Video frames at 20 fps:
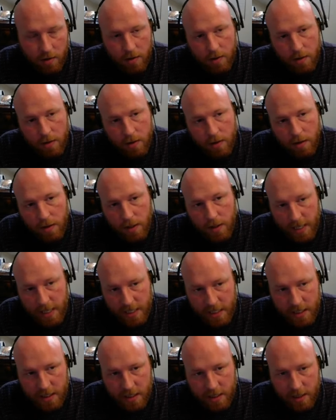
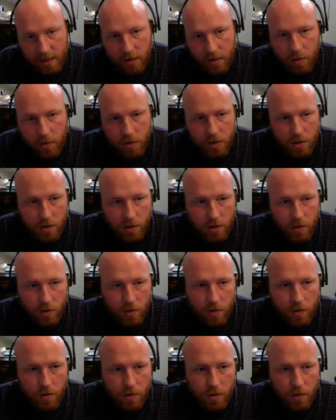list equals new,
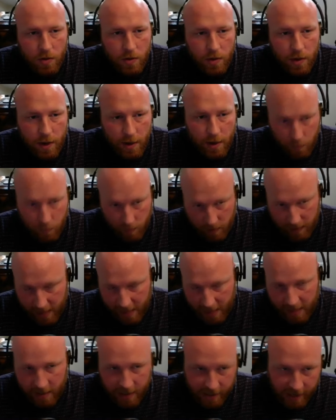and
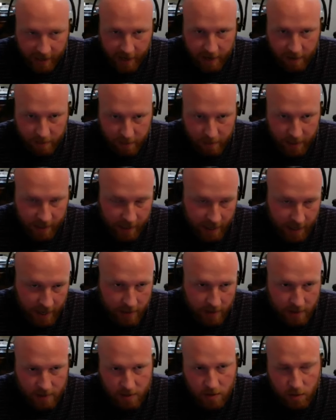you can't make an
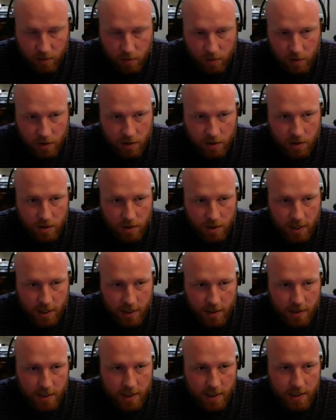iList, so we'll just say
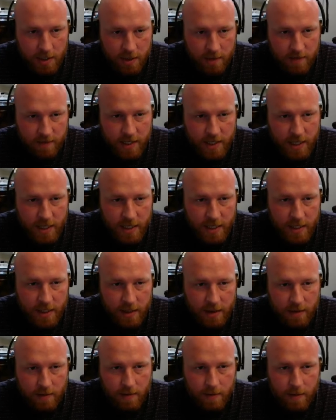list of T.
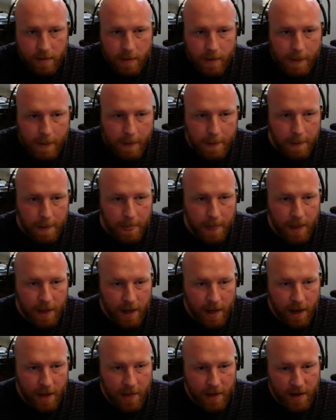
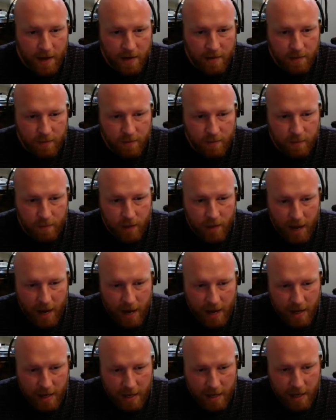And then
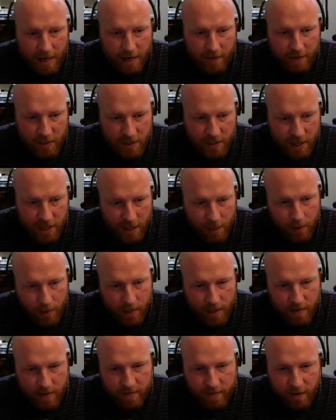every time we
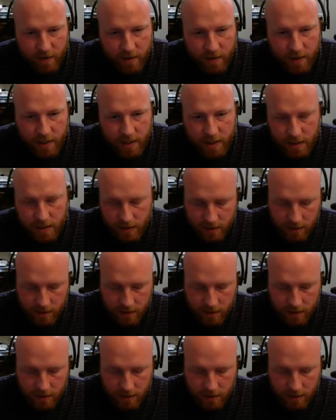convert this,